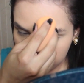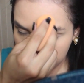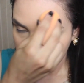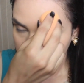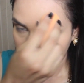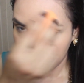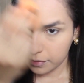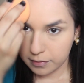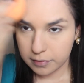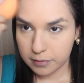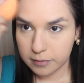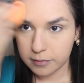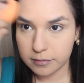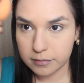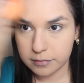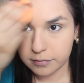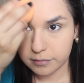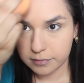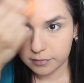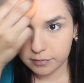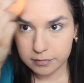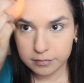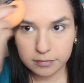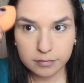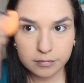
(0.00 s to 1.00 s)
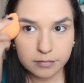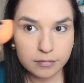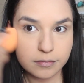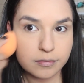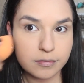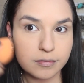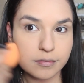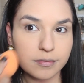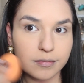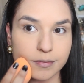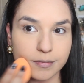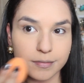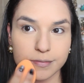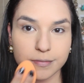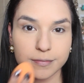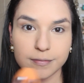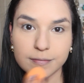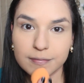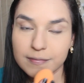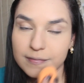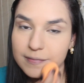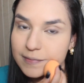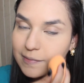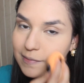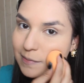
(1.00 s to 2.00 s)

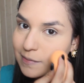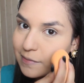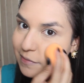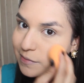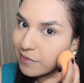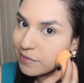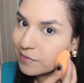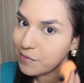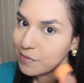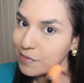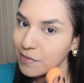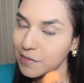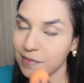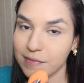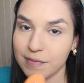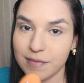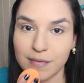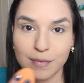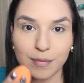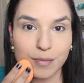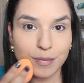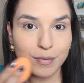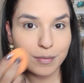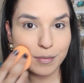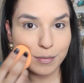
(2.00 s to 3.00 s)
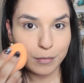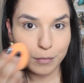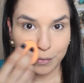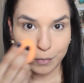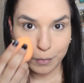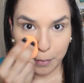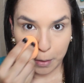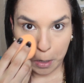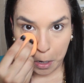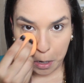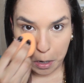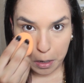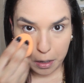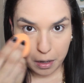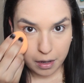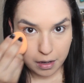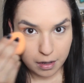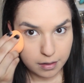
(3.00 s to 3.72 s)
[no speech]